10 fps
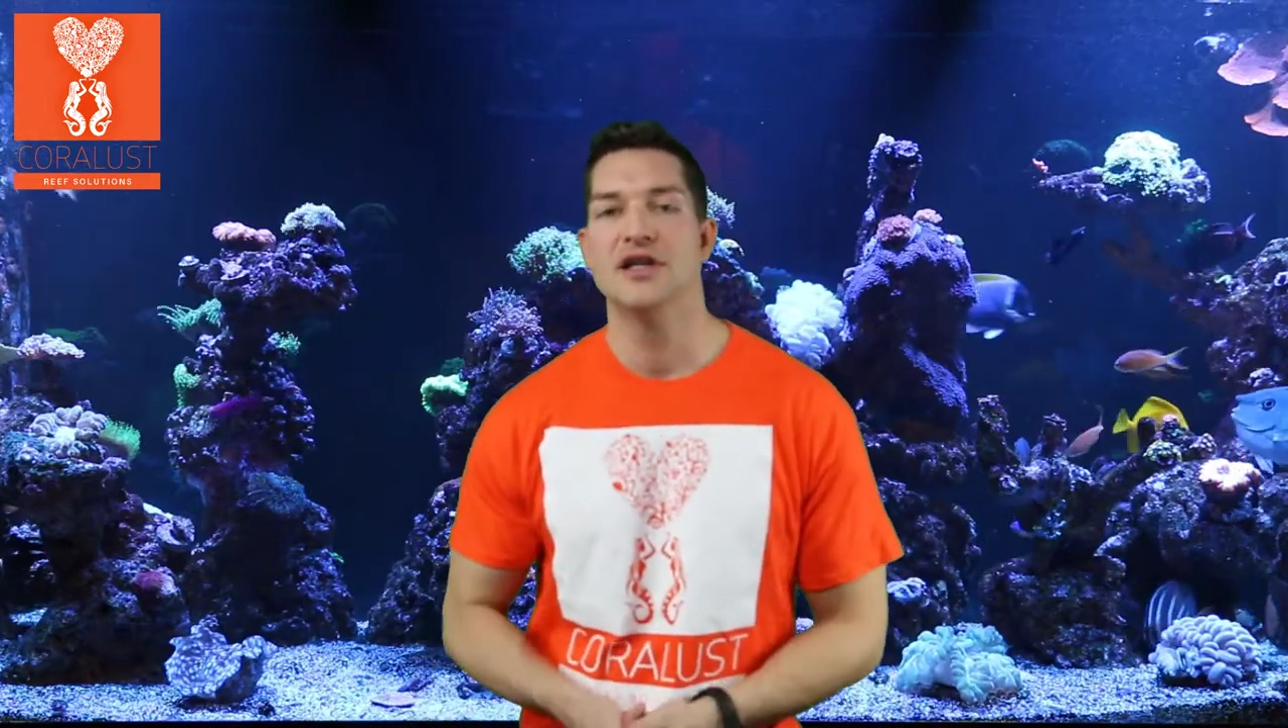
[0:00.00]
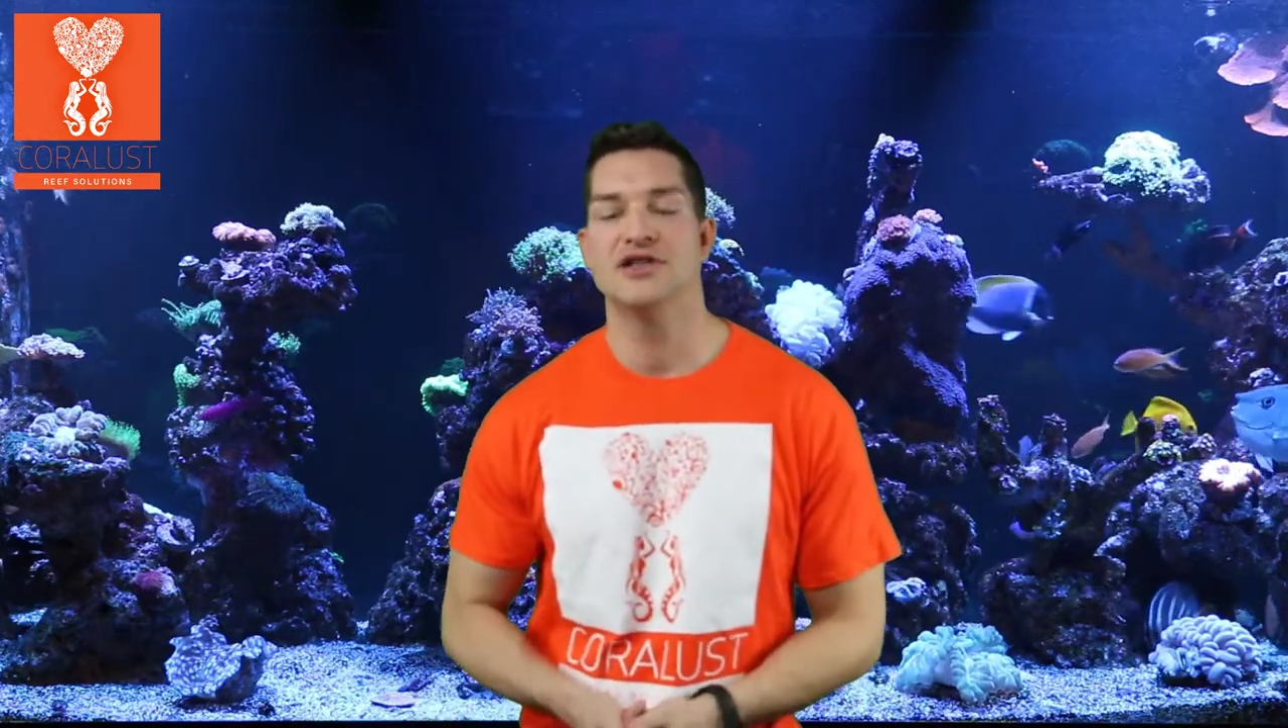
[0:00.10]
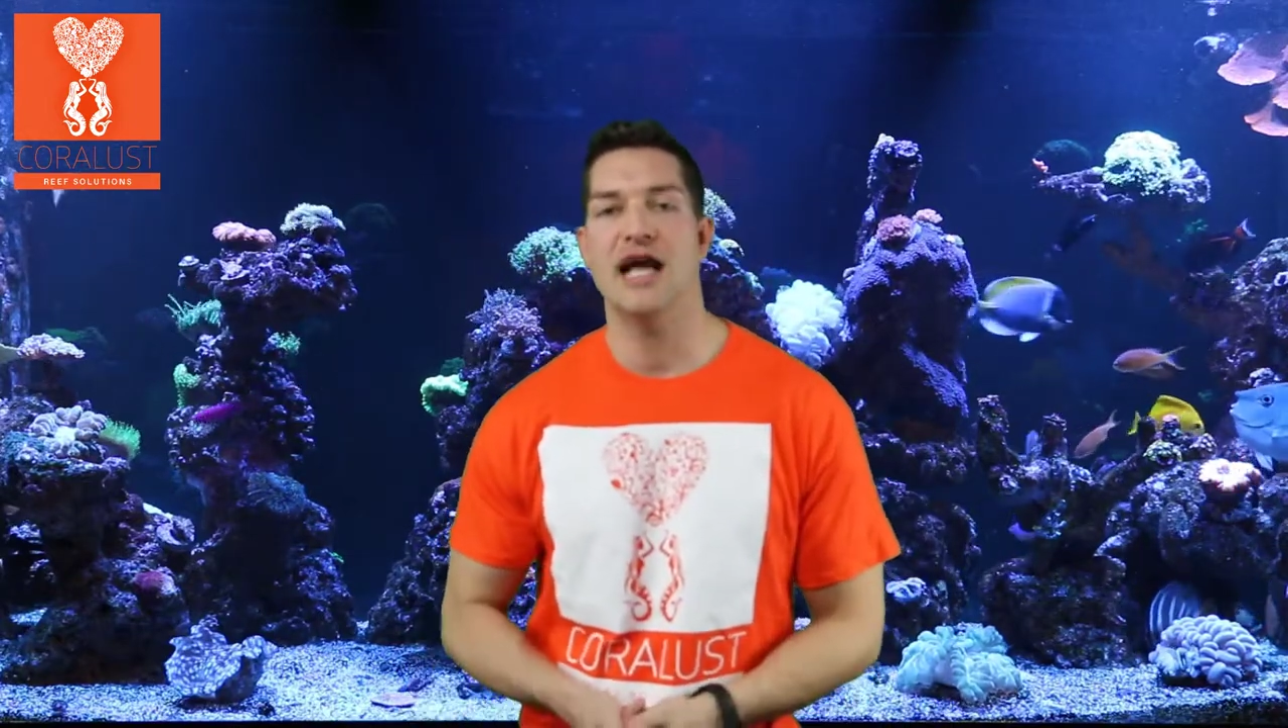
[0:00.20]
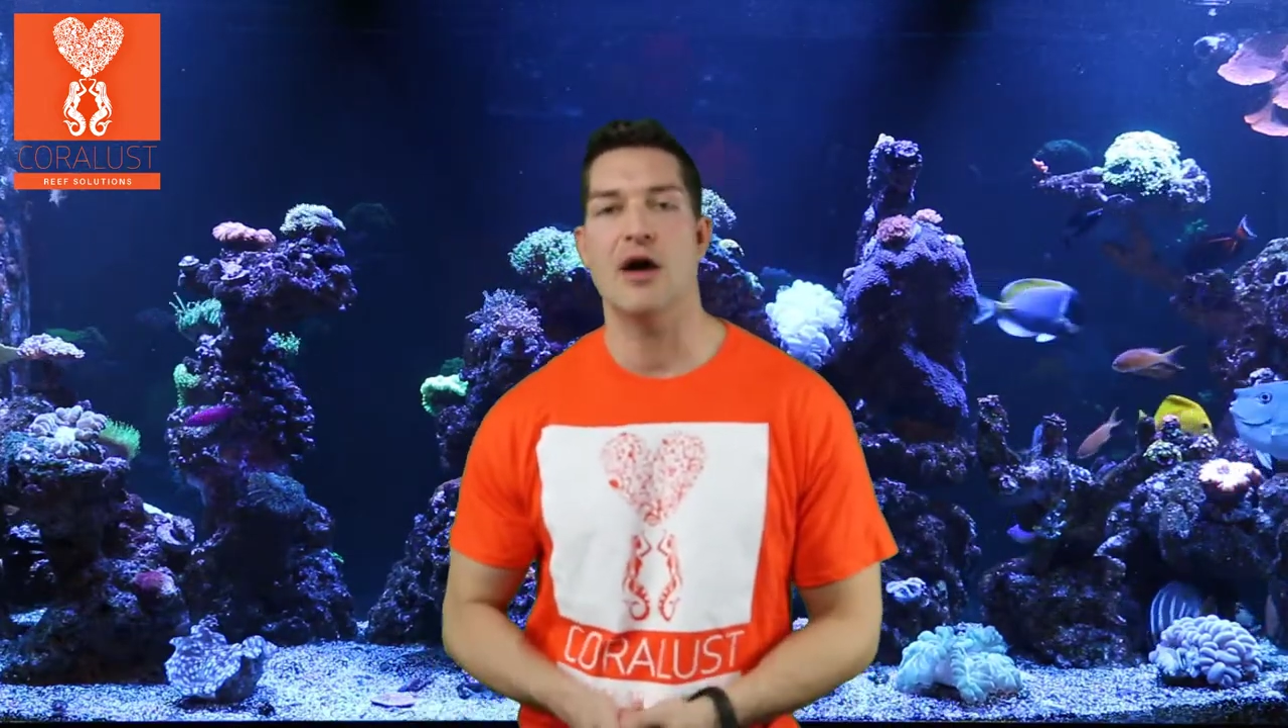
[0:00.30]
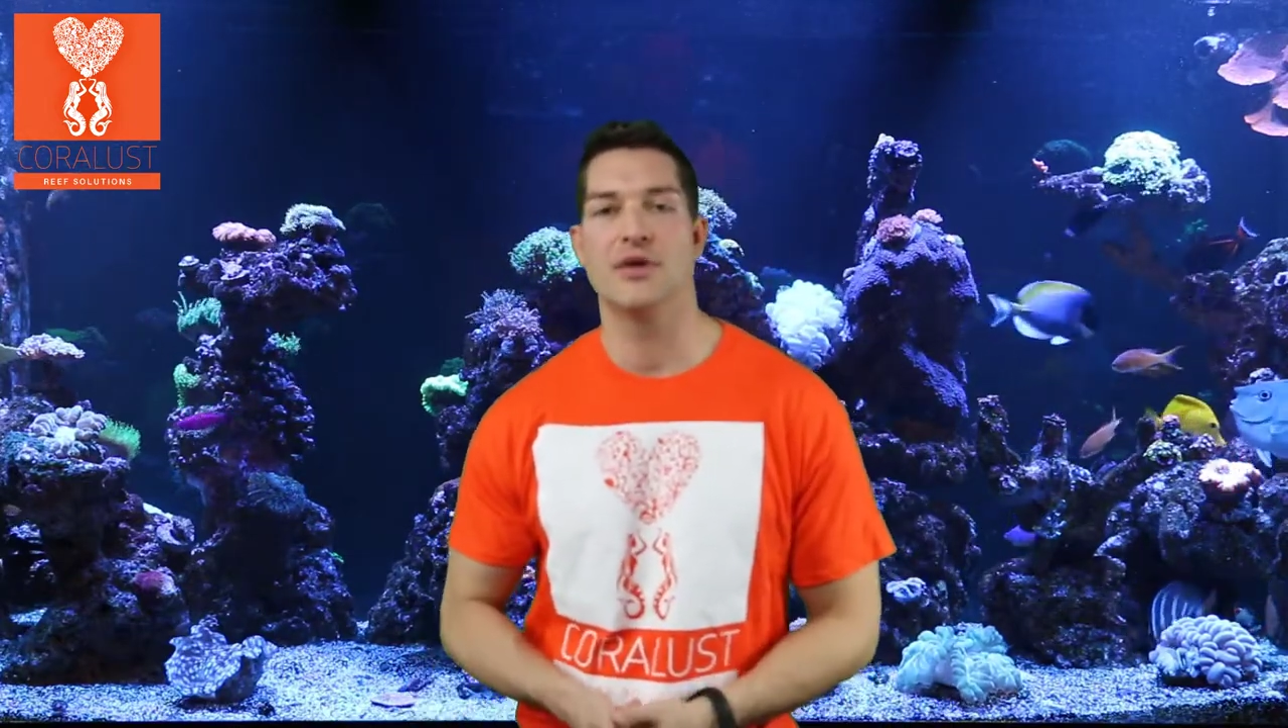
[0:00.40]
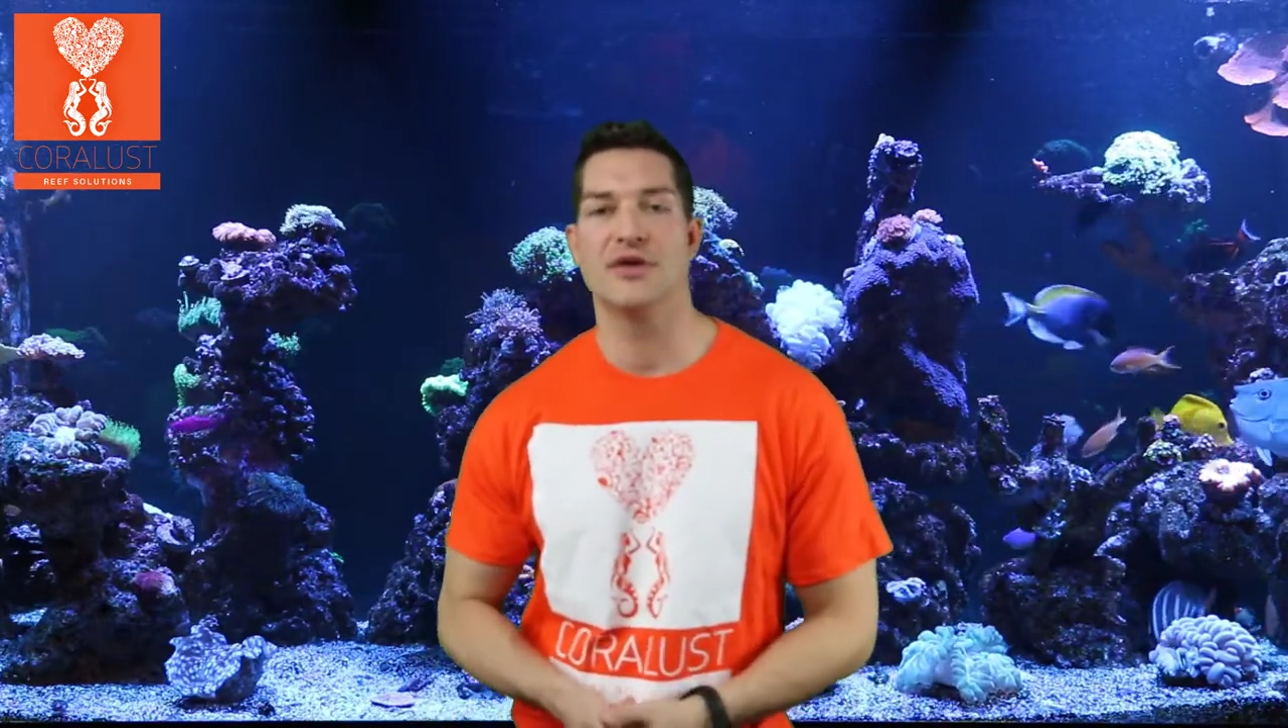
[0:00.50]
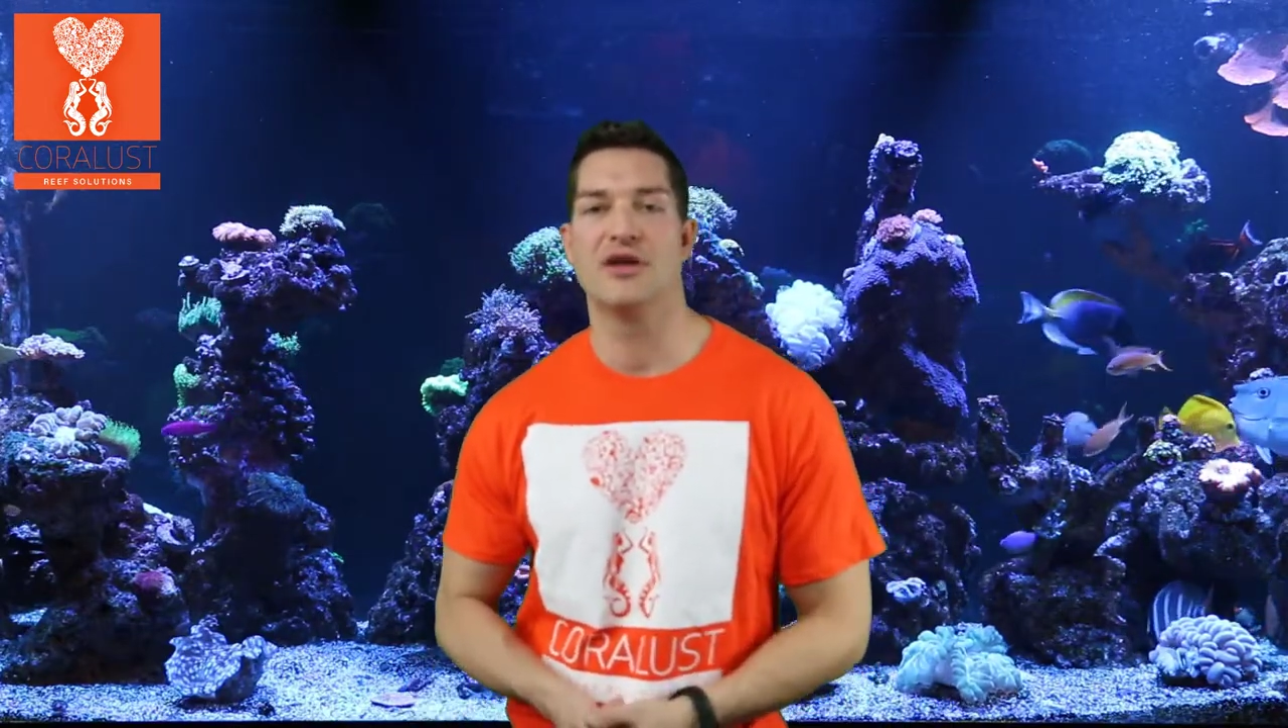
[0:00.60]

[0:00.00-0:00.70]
chat with